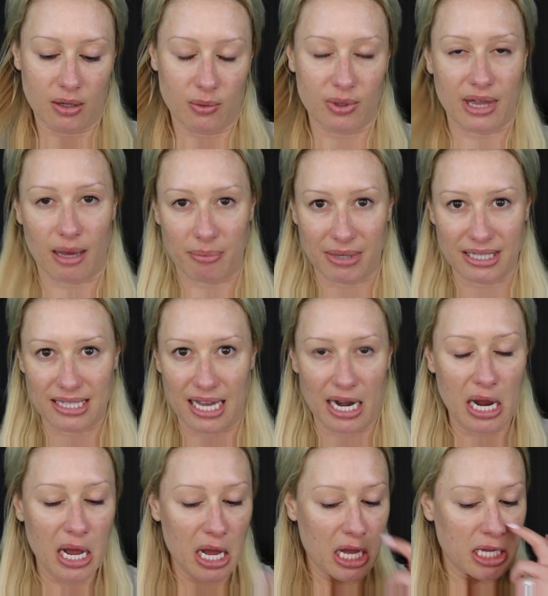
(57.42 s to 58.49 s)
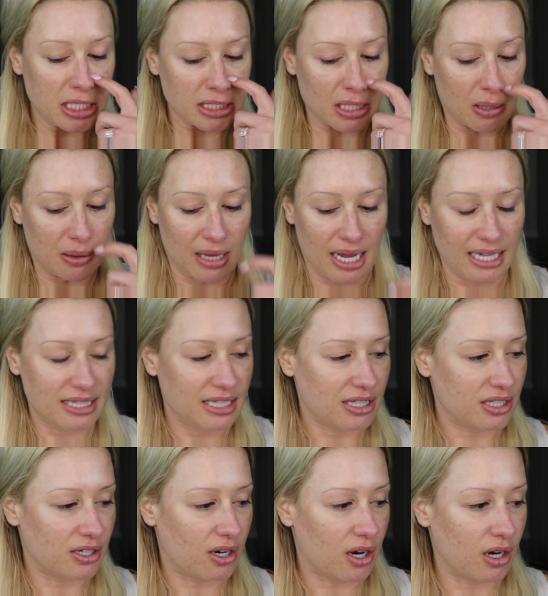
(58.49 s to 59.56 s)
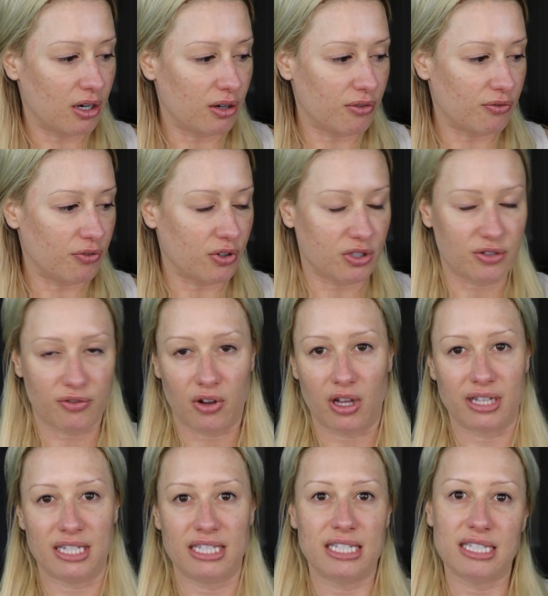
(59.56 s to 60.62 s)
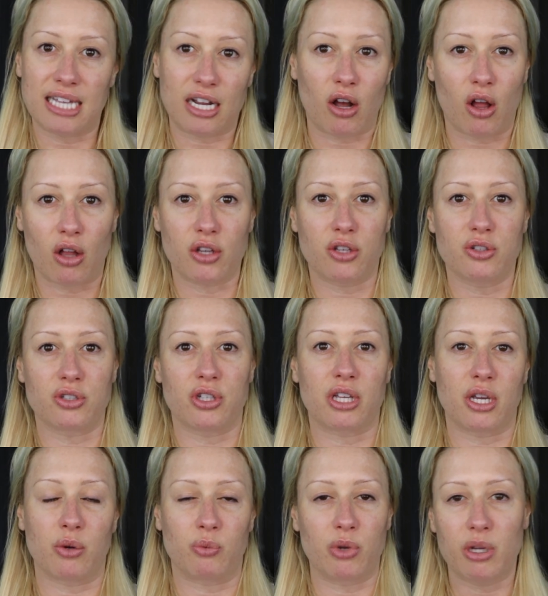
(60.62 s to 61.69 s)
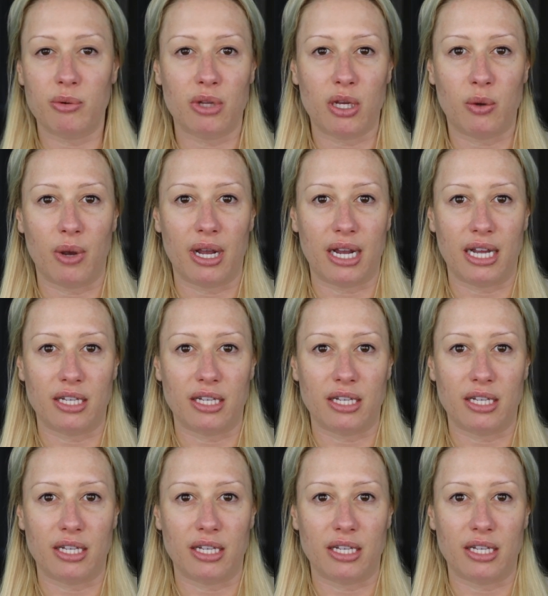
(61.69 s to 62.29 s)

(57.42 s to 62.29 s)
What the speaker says: With that being said, so let's start first of all, and this is like all usually really quick.